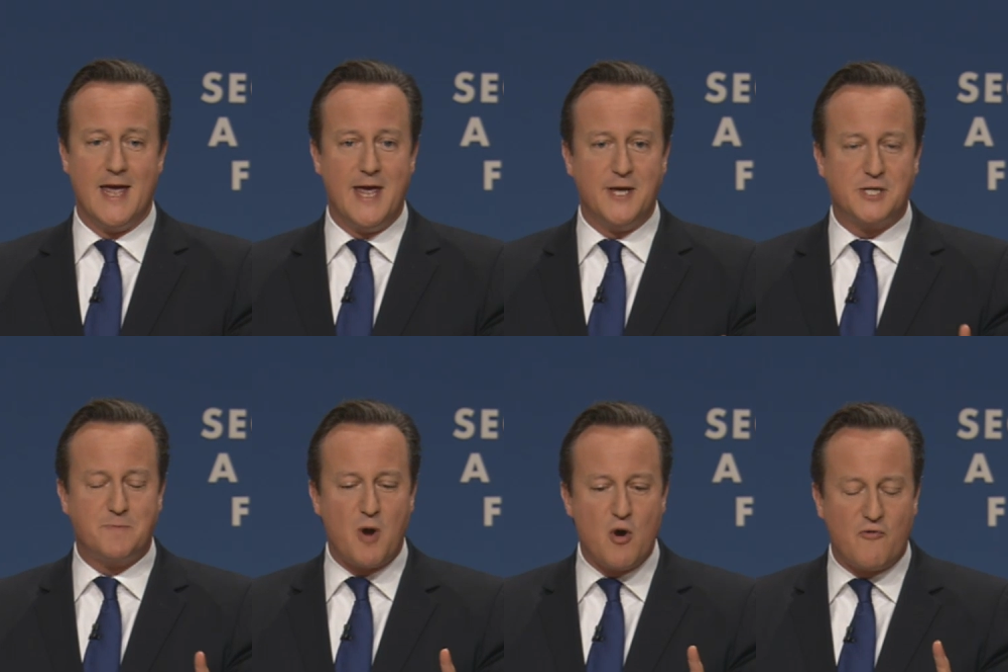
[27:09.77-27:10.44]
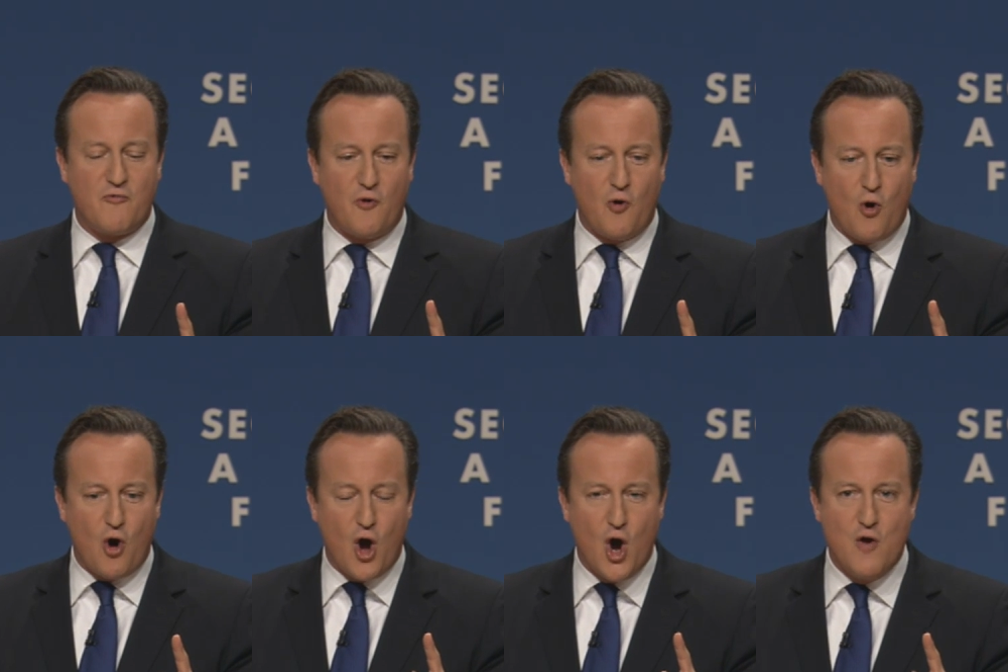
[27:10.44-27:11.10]
He spoke
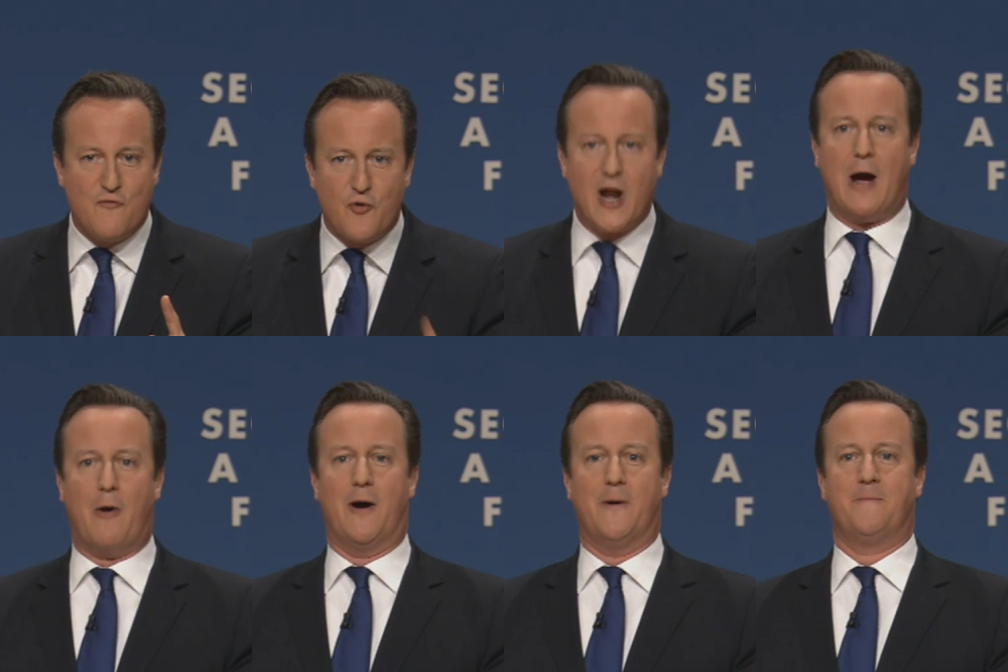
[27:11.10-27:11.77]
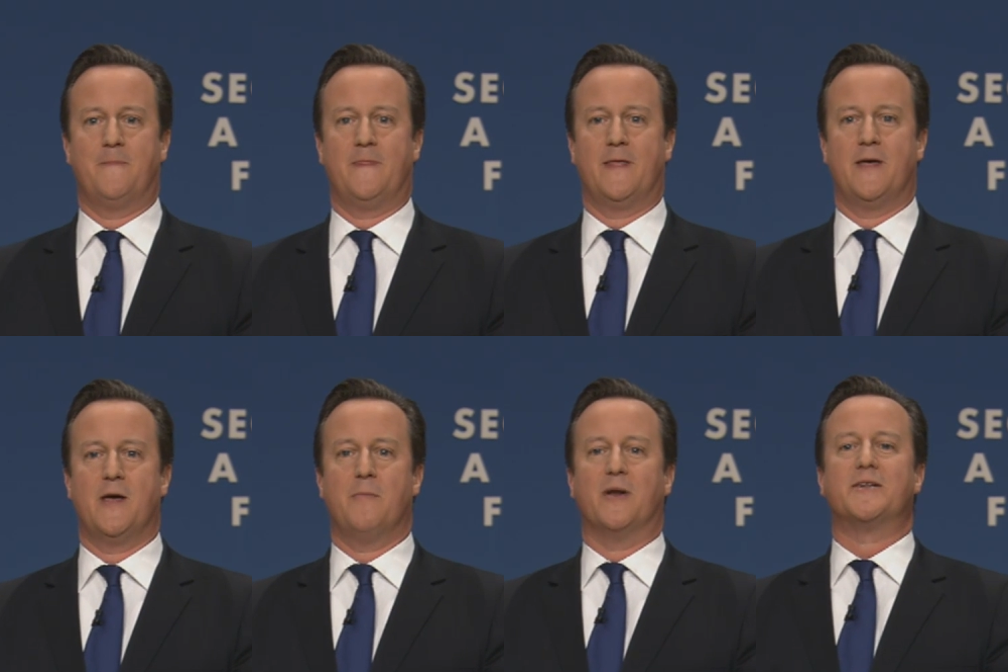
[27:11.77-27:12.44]
for over an hour,
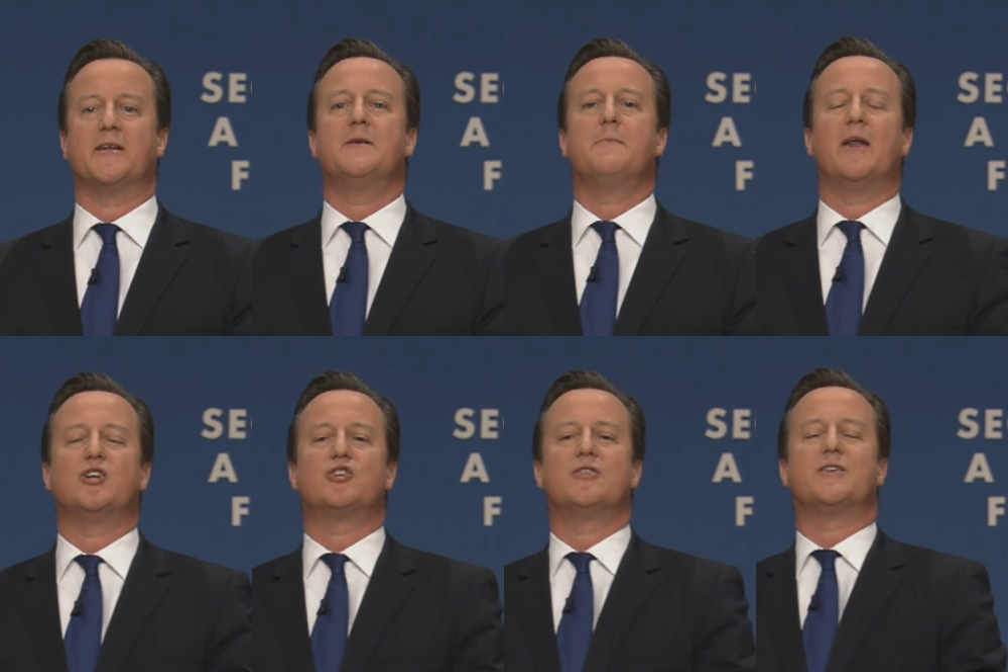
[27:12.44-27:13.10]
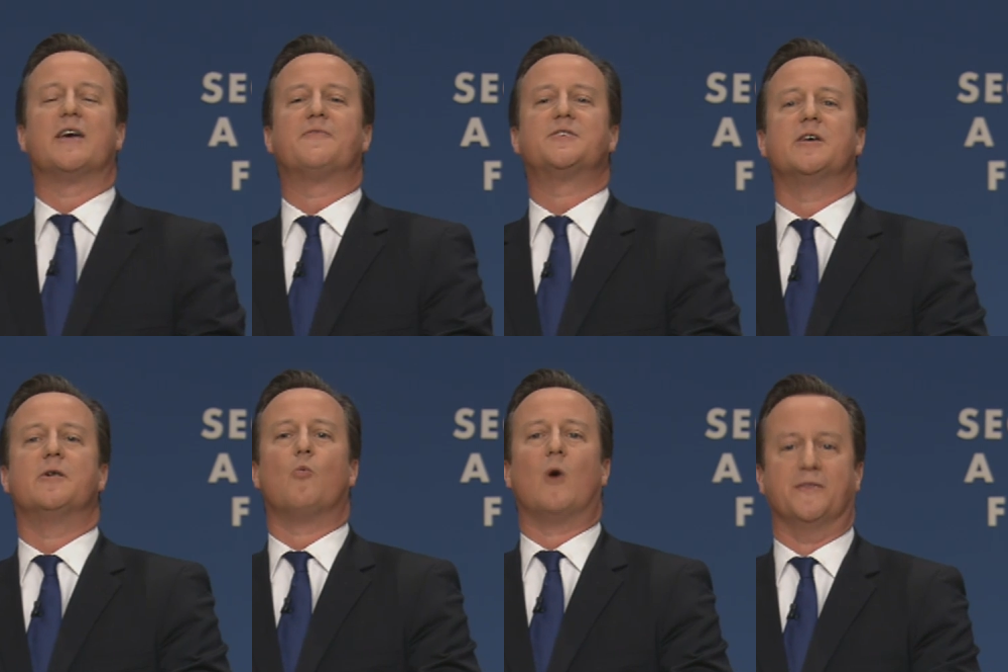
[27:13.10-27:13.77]
but didn't mention the
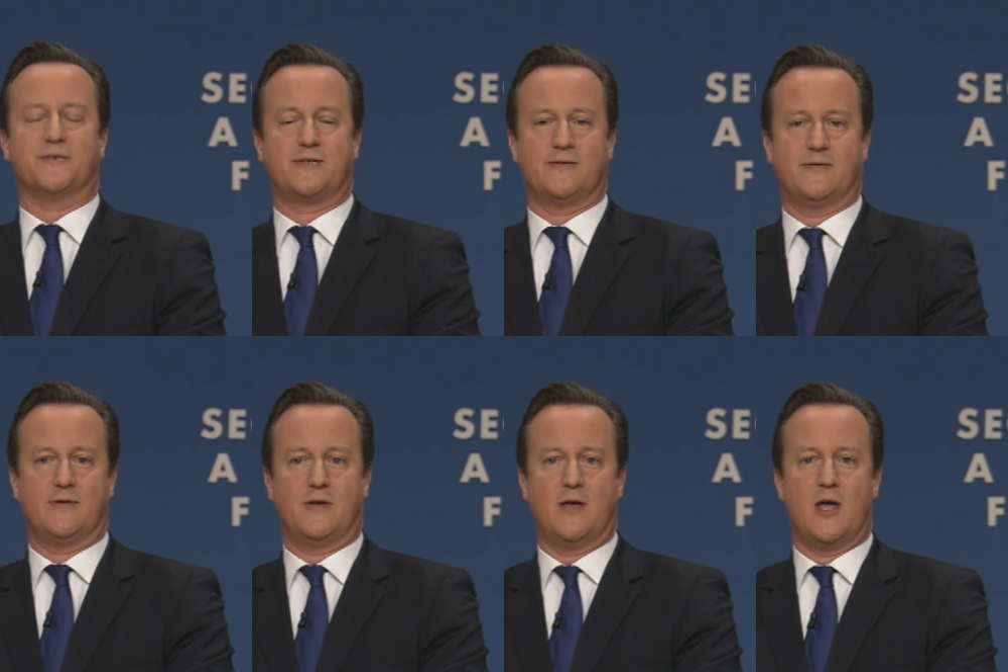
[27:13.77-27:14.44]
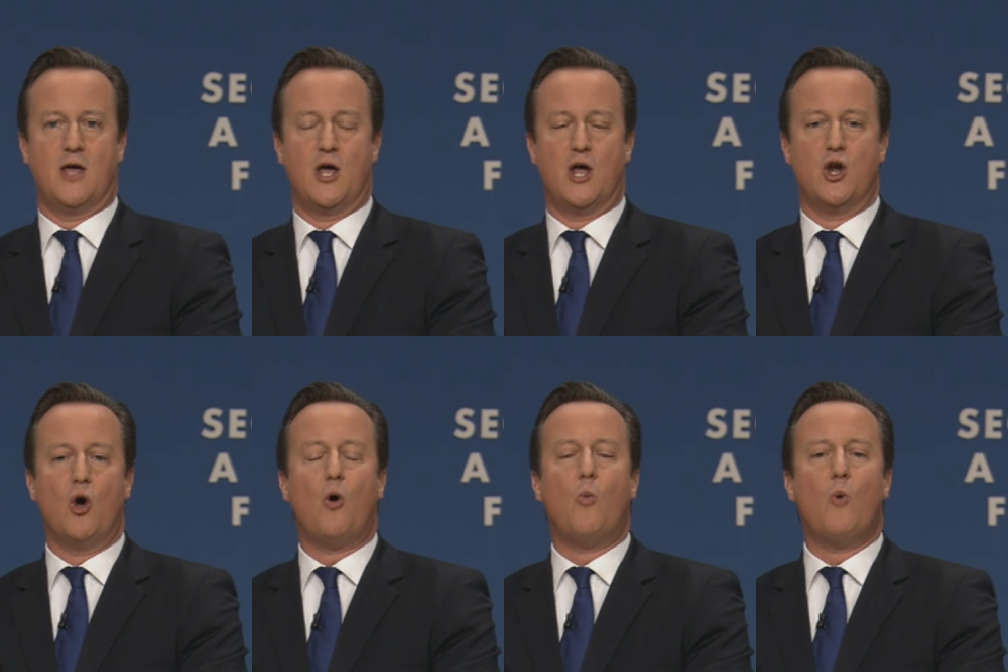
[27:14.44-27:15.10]
deficit once.
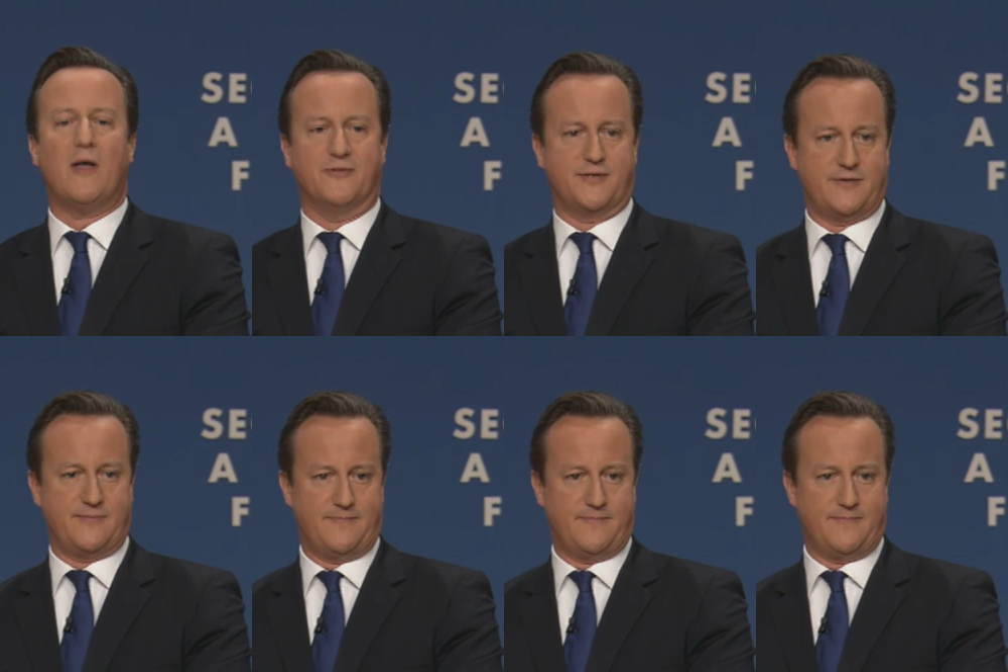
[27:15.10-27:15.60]
Not once.